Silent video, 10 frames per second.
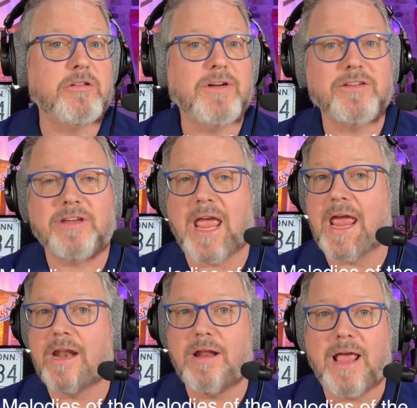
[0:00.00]
of us
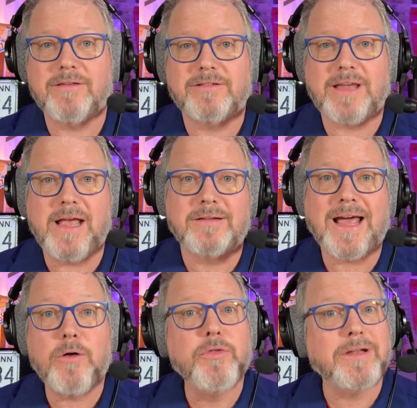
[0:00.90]
and sail
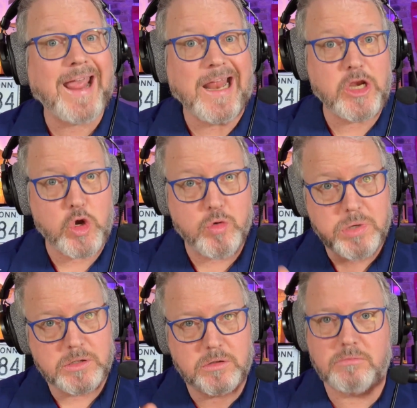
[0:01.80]
down the Danube,
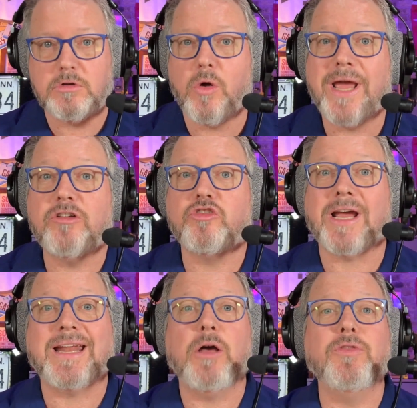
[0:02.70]
go ahead and
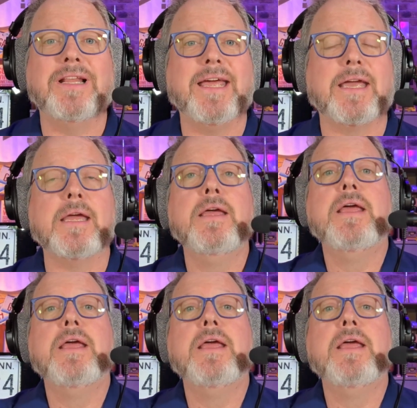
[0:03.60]
check it out in the link.